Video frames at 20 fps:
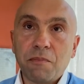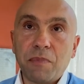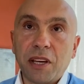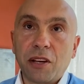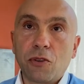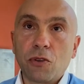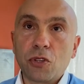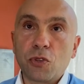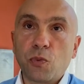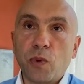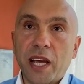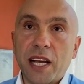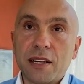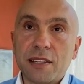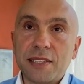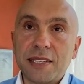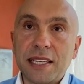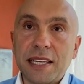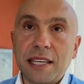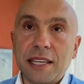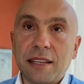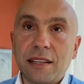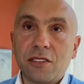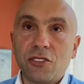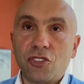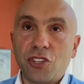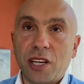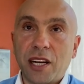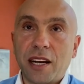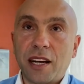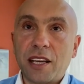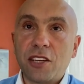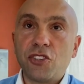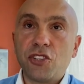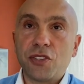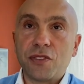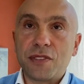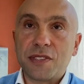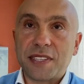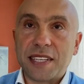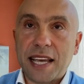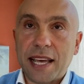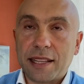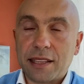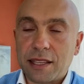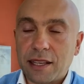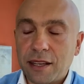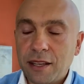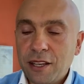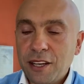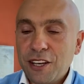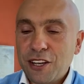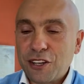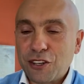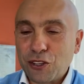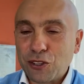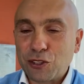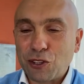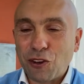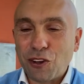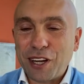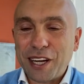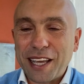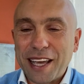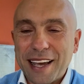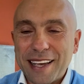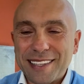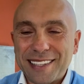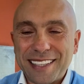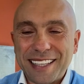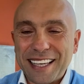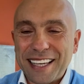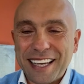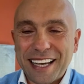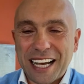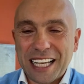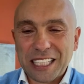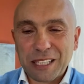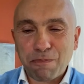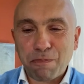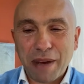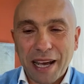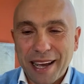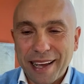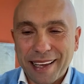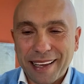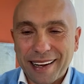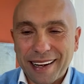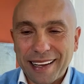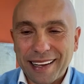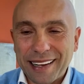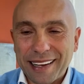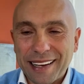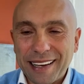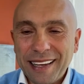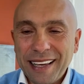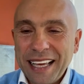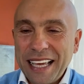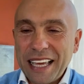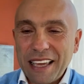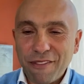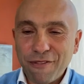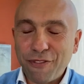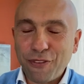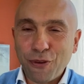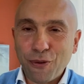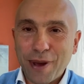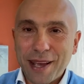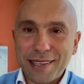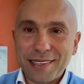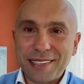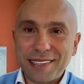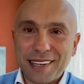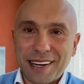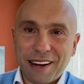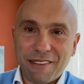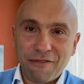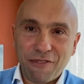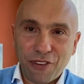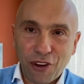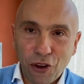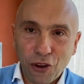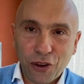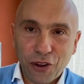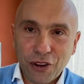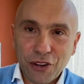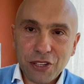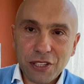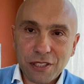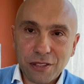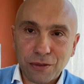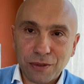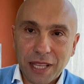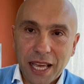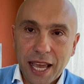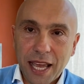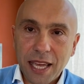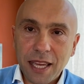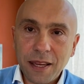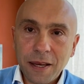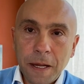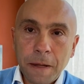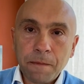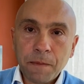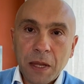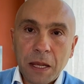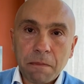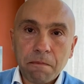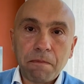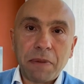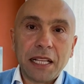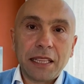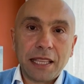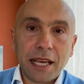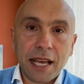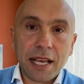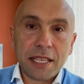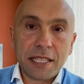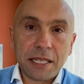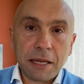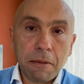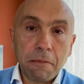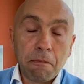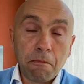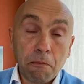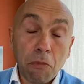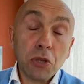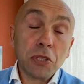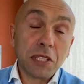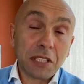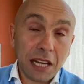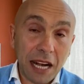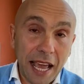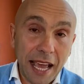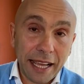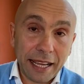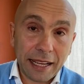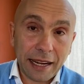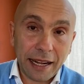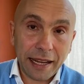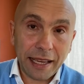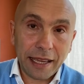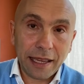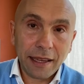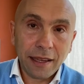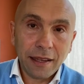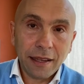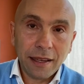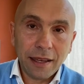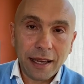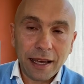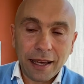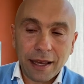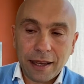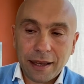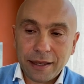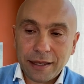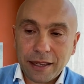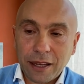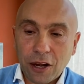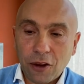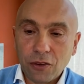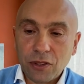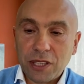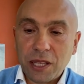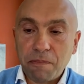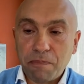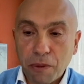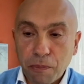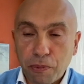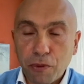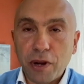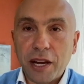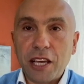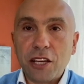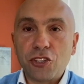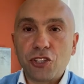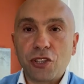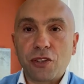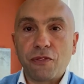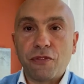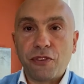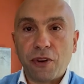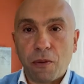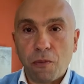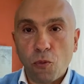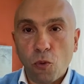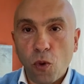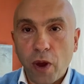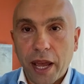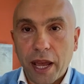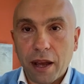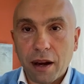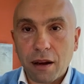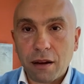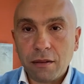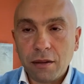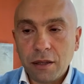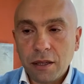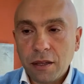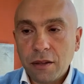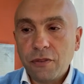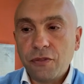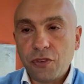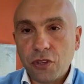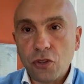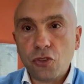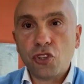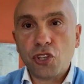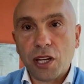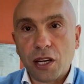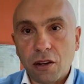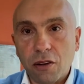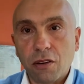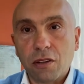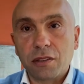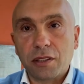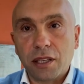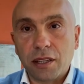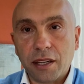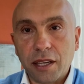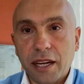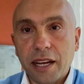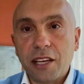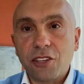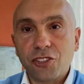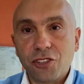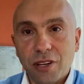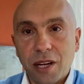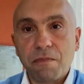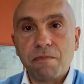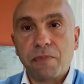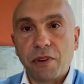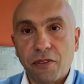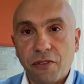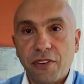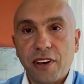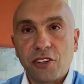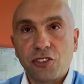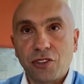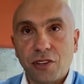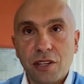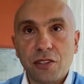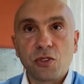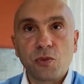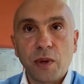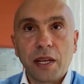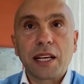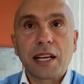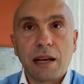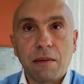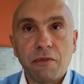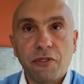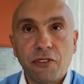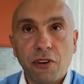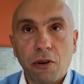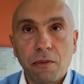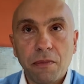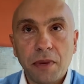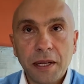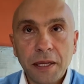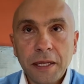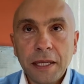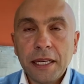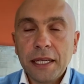because we are seeing Generation Z not only as the aspiring influencer and bloggers today, but as most likely uh, you know, the population from where future content creation and professionals will come from.